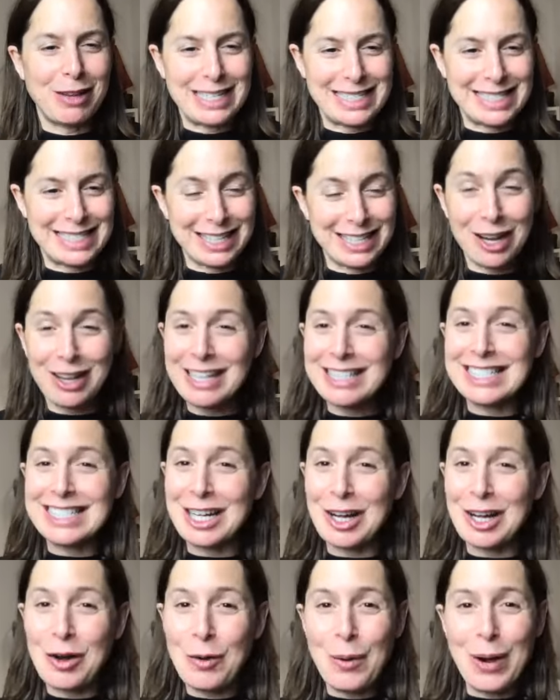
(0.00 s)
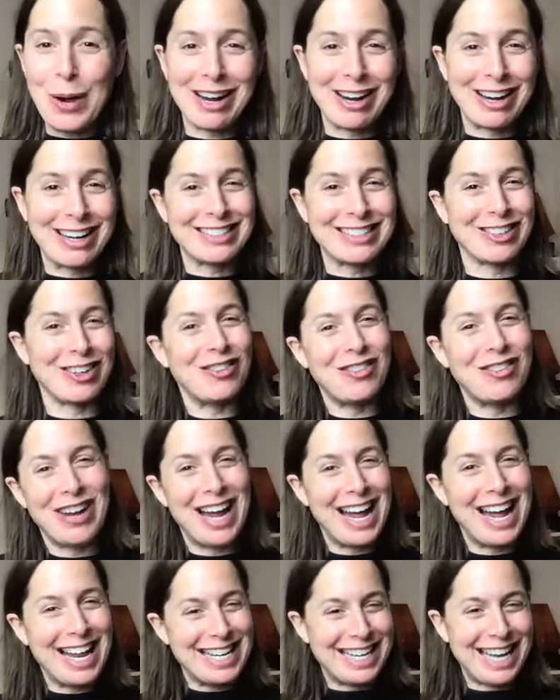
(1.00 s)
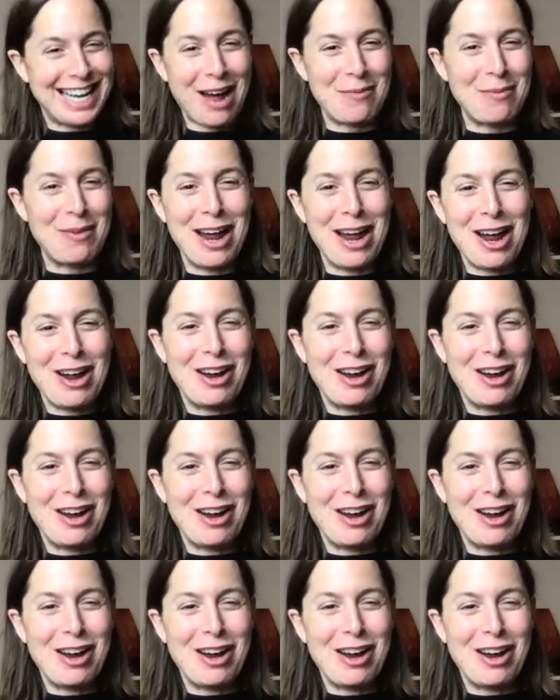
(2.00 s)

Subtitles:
is a quick sort of